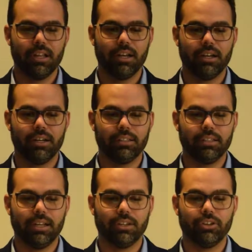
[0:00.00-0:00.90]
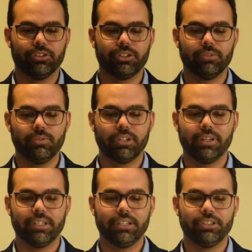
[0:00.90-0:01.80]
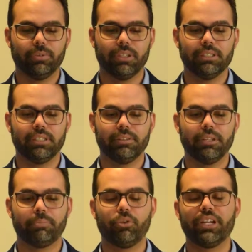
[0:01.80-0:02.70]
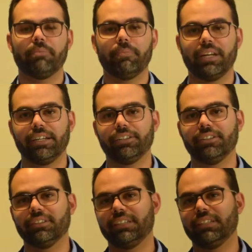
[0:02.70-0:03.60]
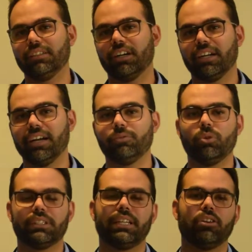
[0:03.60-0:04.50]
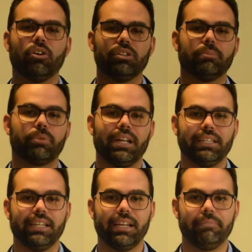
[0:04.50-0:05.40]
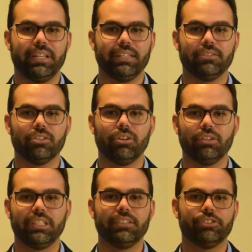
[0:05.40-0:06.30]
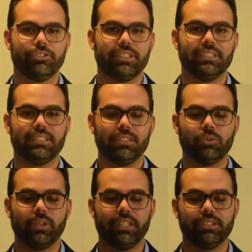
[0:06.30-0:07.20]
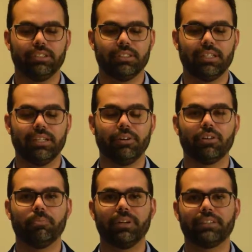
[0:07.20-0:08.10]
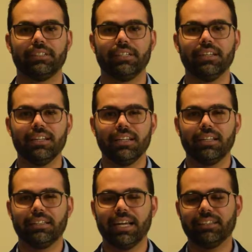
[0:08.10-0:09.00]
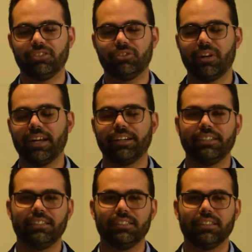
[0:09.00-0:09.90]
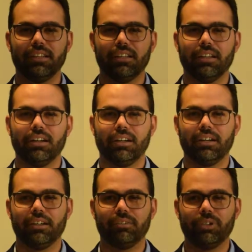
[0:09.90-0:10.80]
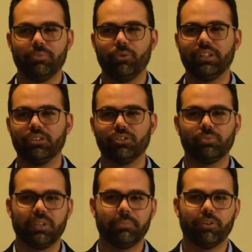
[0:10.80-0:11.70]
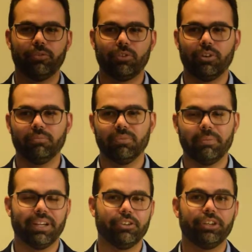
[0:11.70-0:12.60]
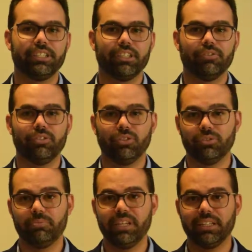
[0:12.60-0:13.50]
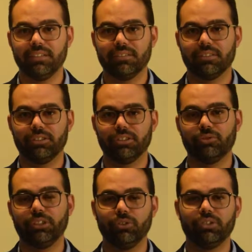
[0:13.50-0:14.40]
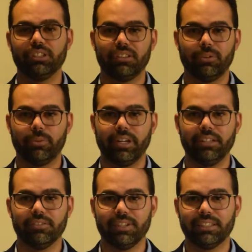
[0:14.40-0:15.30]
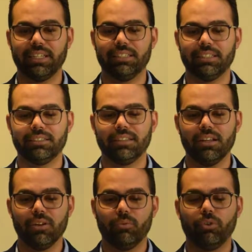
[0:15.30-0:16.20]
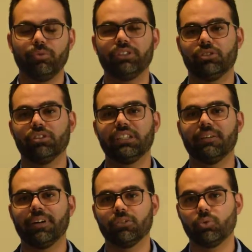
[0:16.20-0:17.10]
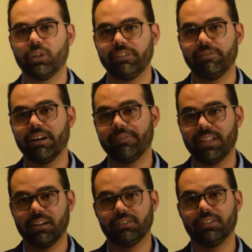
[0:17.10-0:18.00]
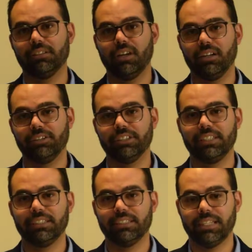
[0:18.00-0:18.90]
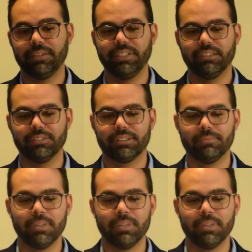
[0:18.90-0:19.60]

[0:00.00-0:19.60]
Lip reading: Another recommendation was that the project manager did not have to attend all the planning hand meetings, only in certain situations and level of complexity. That strategies, removing those people from the majority of those meetings, just reducing the rate of attendance, would result in about $25,000 in savings.